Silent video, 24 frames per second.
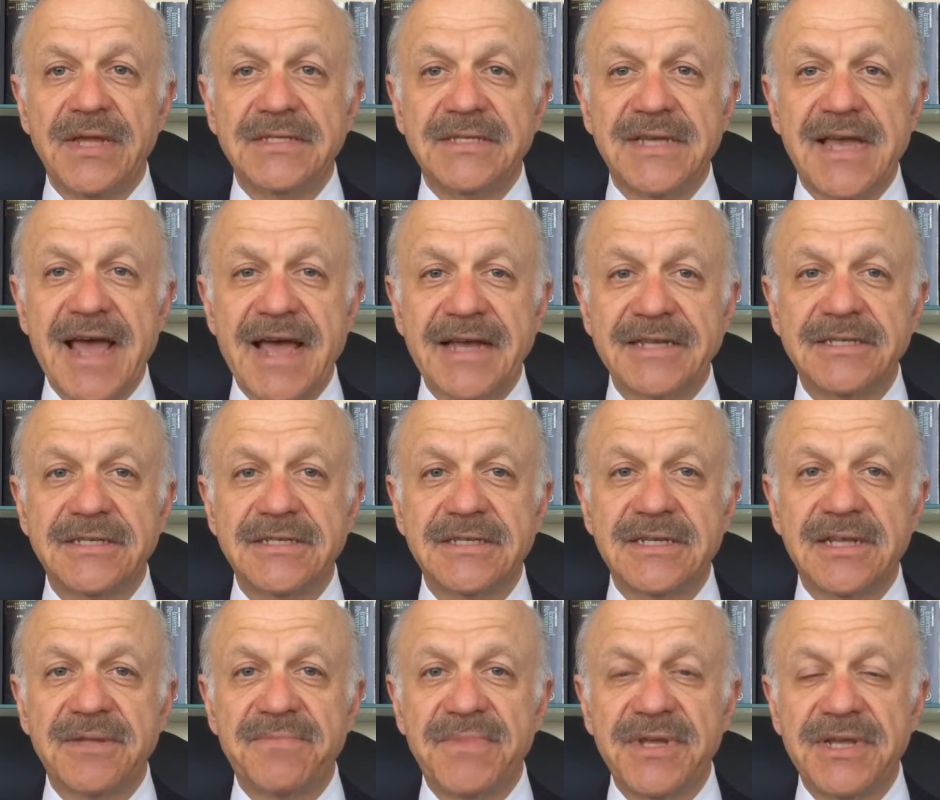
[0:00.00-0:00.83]

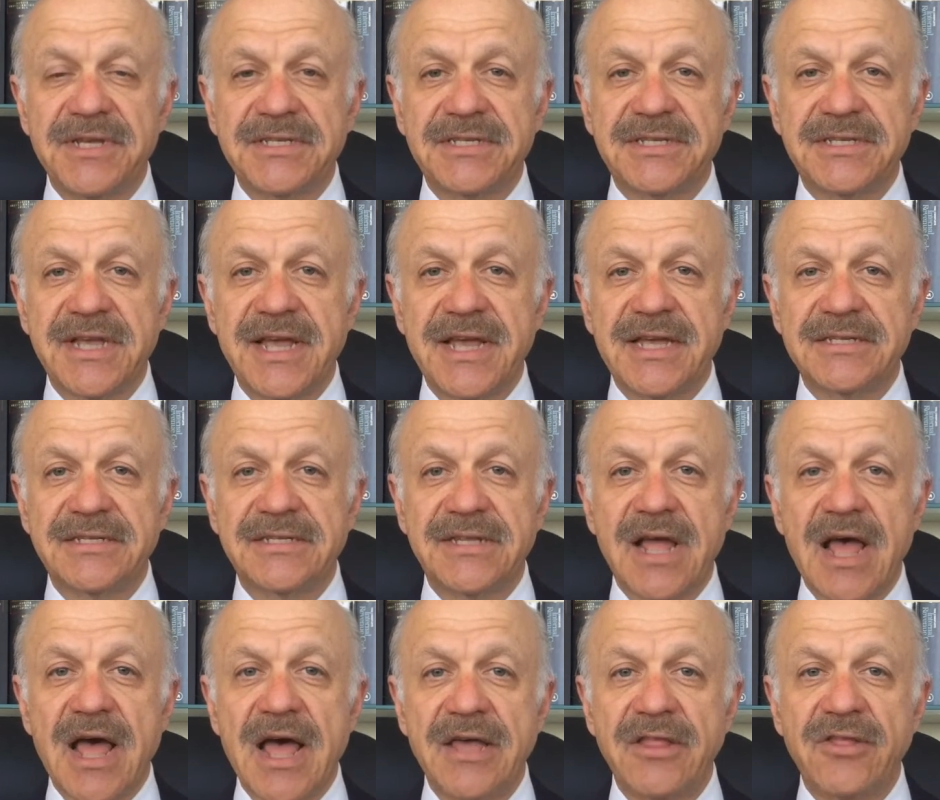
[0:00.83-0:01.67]
Taxes can be
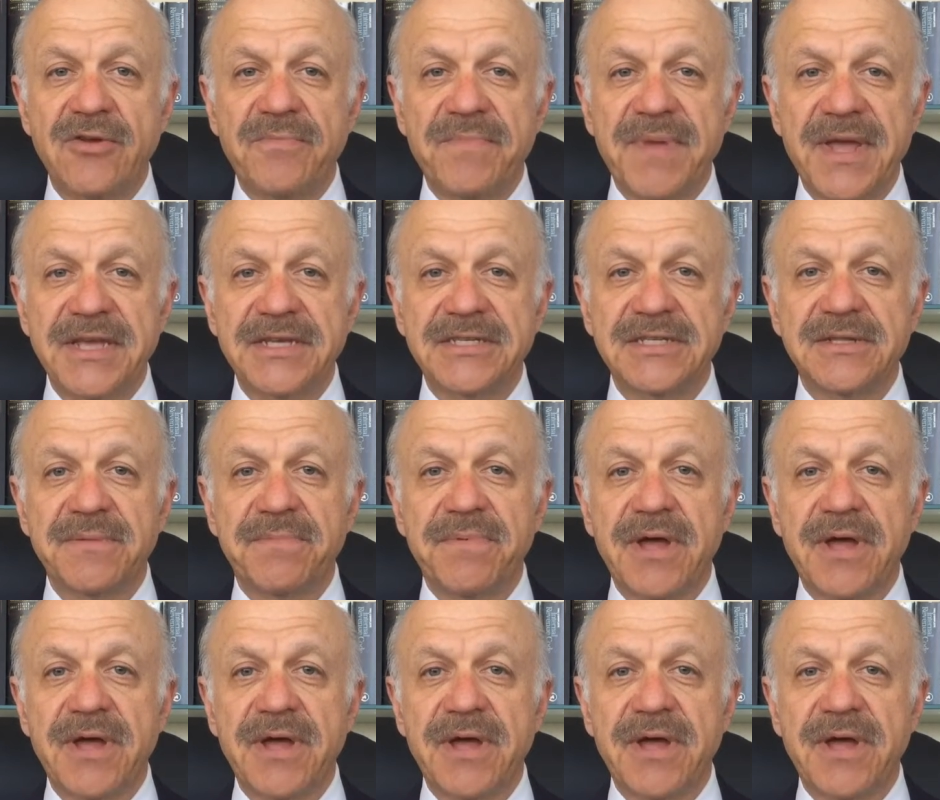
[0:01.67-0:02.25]
assessed either based